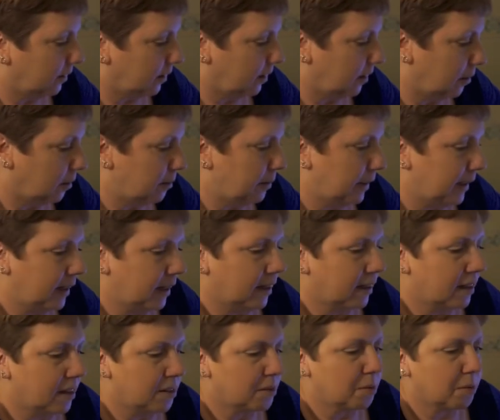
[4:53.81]
It'll be here
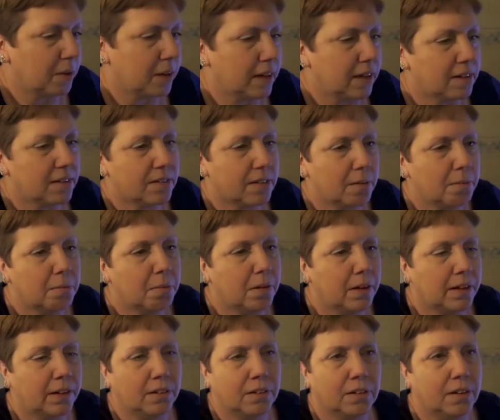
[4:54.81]
this week at some
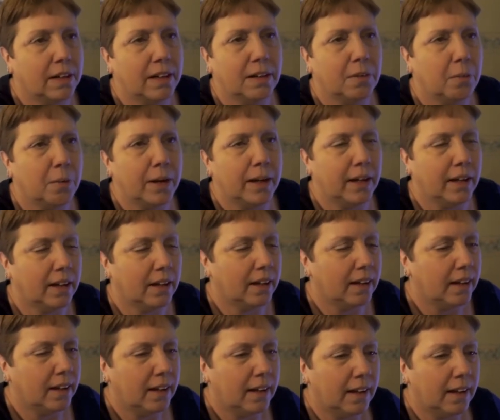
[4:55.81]
point, or in a week.